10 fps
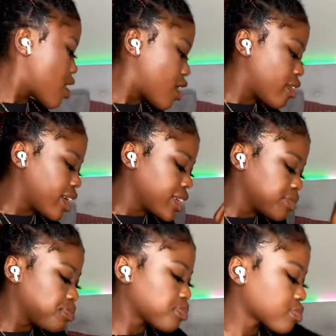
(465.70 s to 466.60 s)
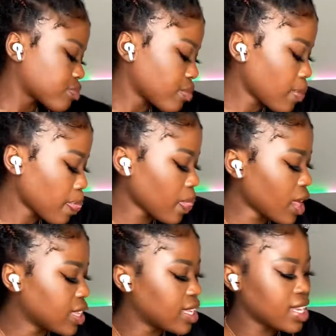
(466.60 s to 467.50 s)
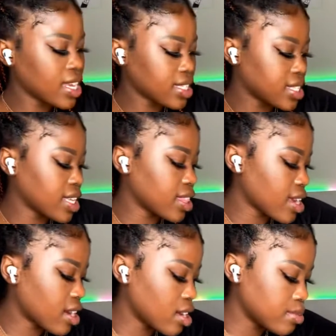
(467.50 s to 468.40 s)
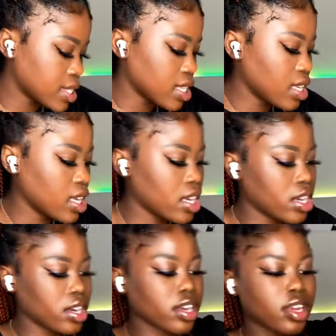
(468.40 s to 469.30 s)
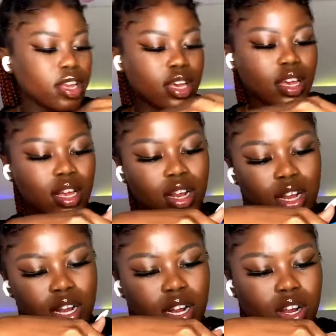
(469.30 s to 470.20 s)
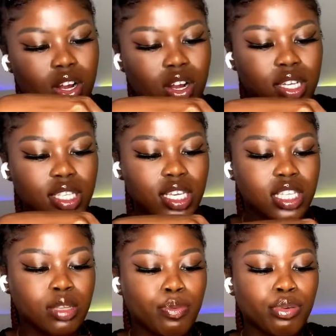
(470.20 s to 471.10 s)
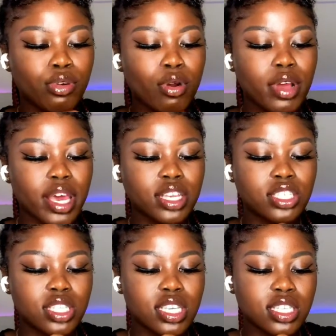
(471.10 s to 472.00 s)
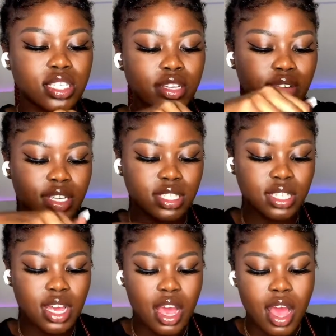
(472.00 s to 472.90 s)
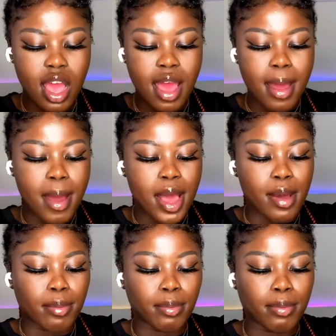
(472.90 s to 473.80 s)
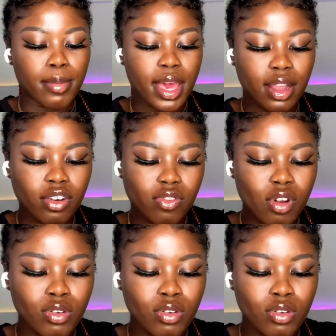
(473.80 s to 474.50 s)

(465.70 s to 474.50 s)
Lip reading: All right, the next thing that comes in here are these Pro HD series macro